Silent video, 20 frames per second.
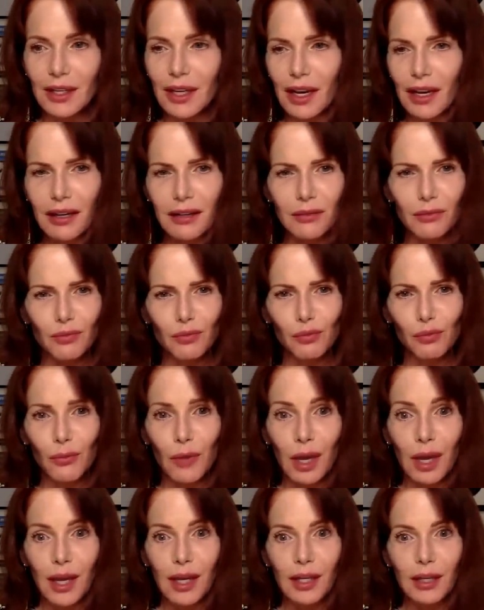Um,
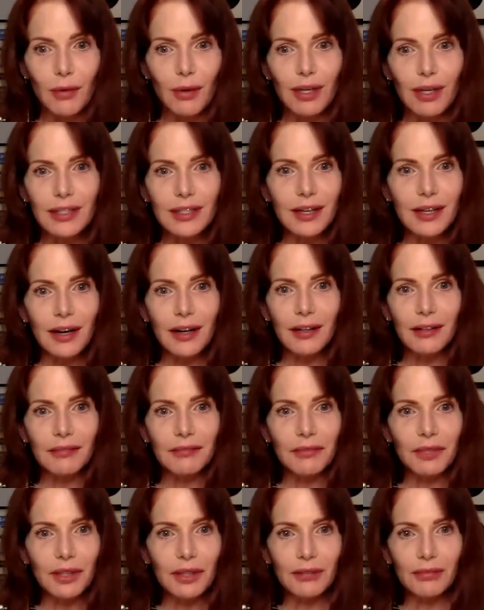you want to start
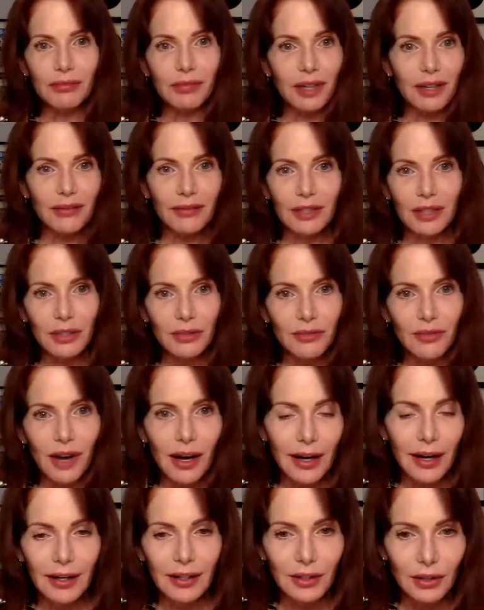with whatever you've
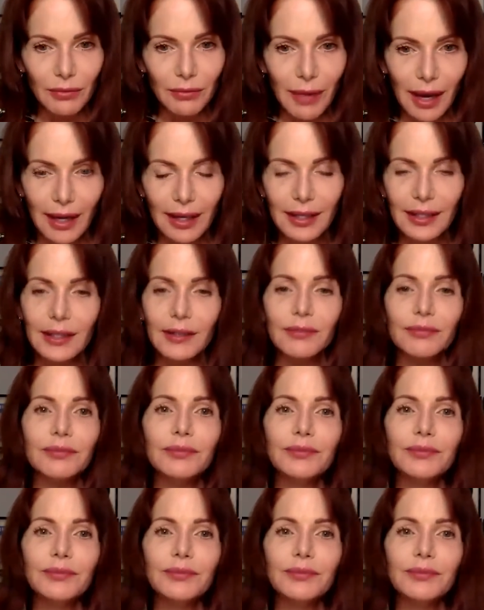got on your mind?